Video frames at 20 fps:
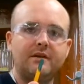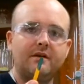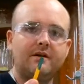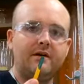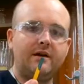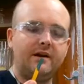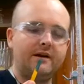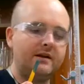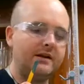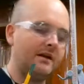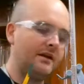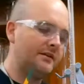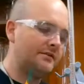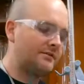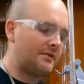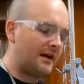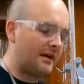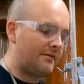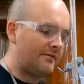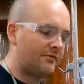Right?
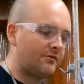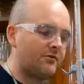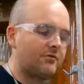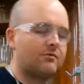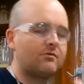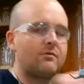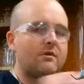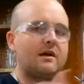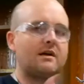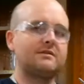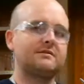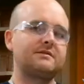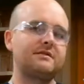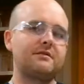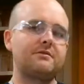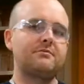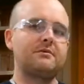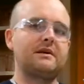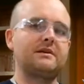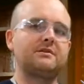So I have crossed the
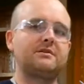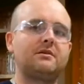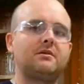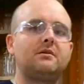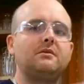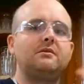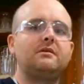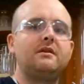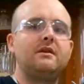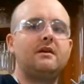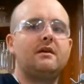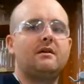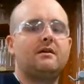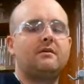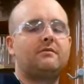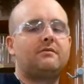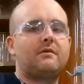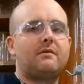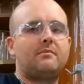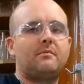threshold
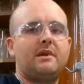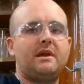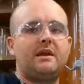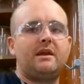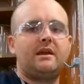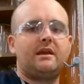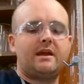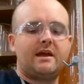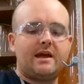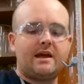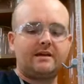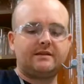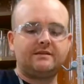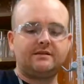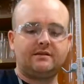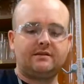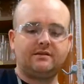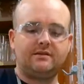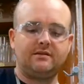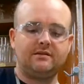from being an
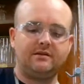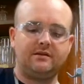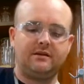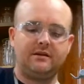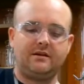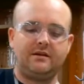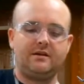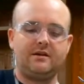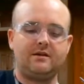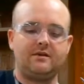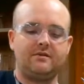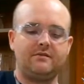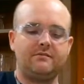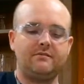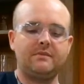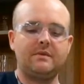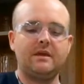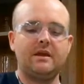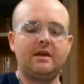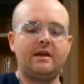acid in here,
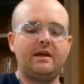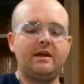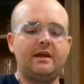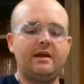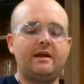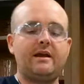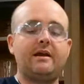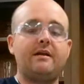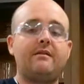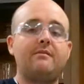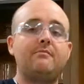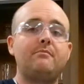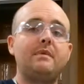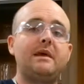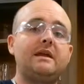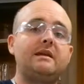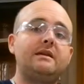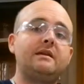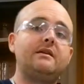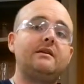and I have
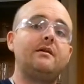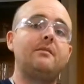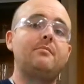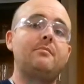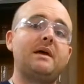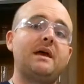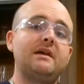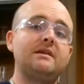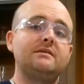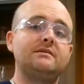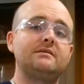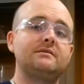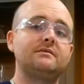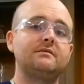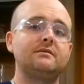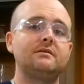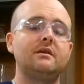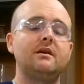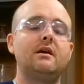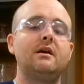made it a base.
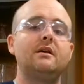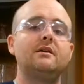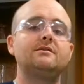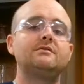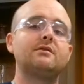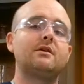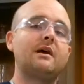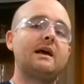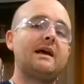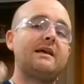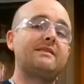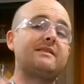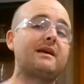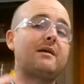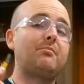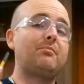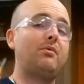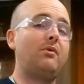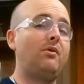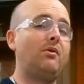So at
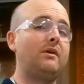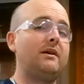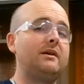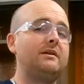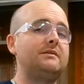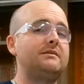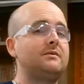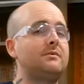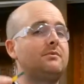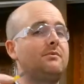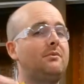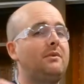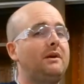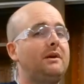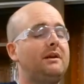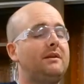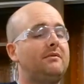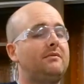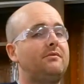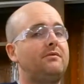that point, when
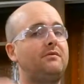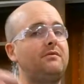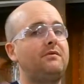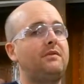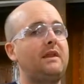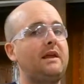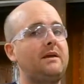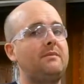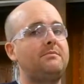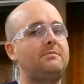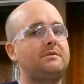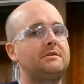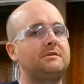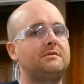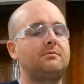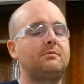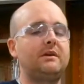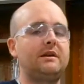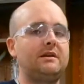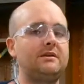it flips,
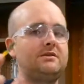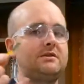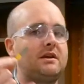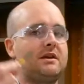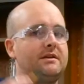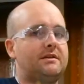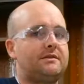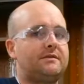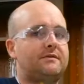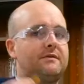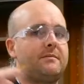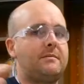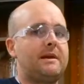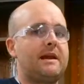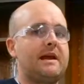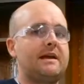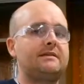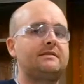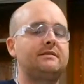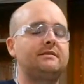when it changes from an
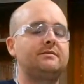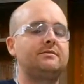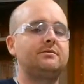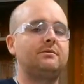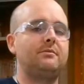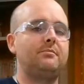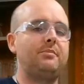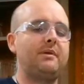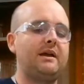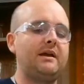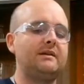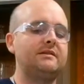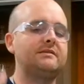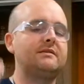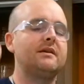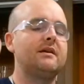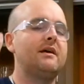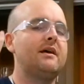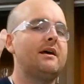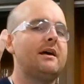acid to a base,
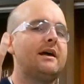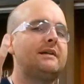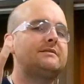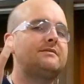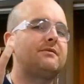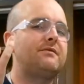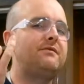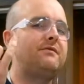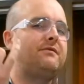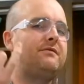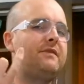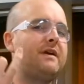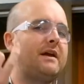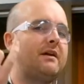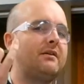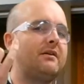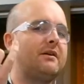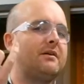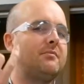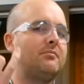that's a
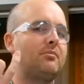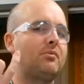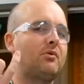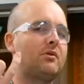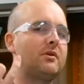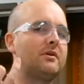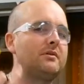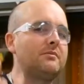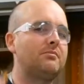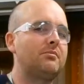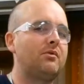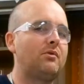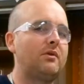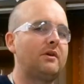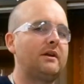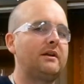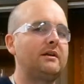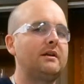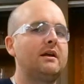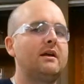very important point.